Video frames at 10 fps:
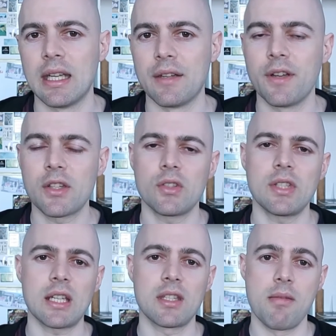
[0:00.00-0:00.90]
and
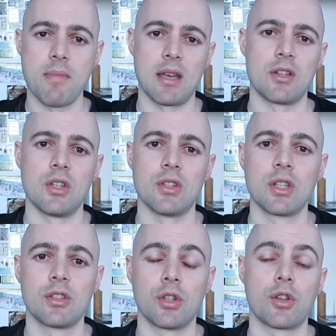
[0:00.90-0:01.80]
Vesaas actually
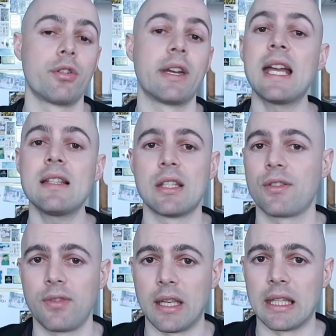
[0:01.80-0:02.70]
manages to create
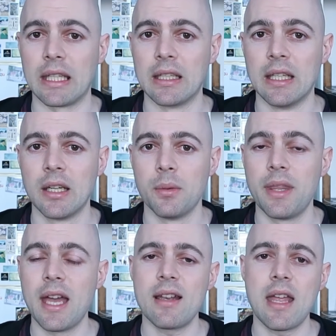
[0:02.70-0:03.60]
this feeling
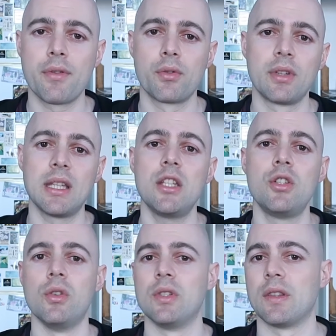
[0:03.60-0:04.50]
without ever really
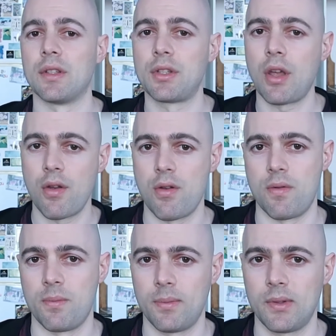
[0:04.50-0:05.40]
using the
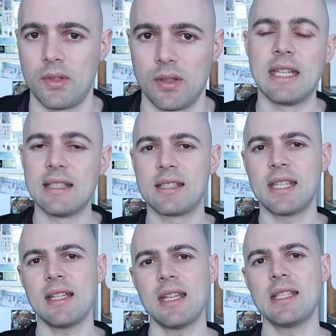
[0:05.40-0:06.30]
terms.
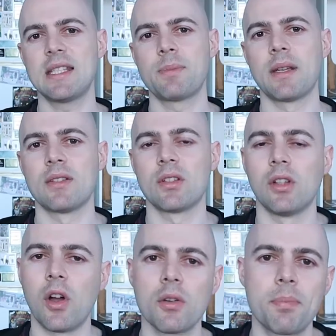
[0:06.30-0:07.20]
Instead, he spends
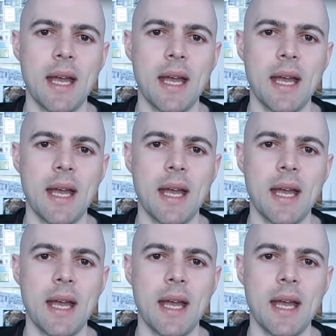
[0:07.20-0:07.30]
long